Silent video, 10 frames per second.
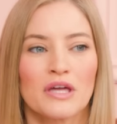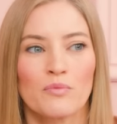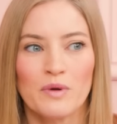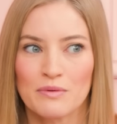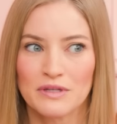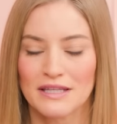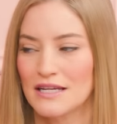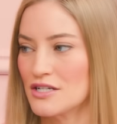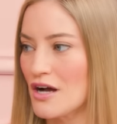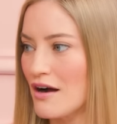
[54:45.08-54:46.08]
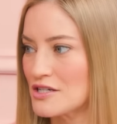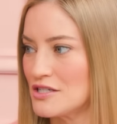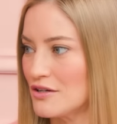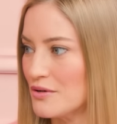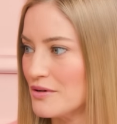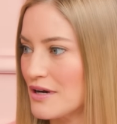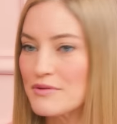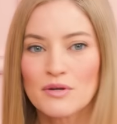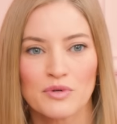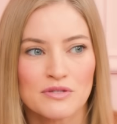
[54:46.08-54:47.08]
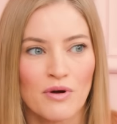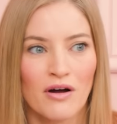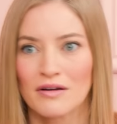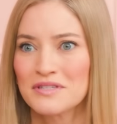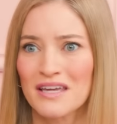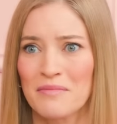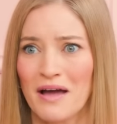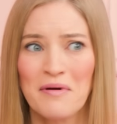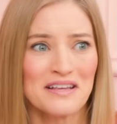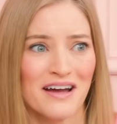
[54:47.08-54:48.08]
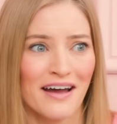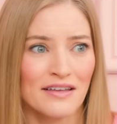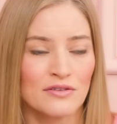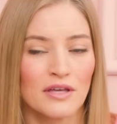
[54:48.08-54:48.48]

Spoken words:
we really need to talk to you. And I was like, what's wrong? I was like, am I dying? They're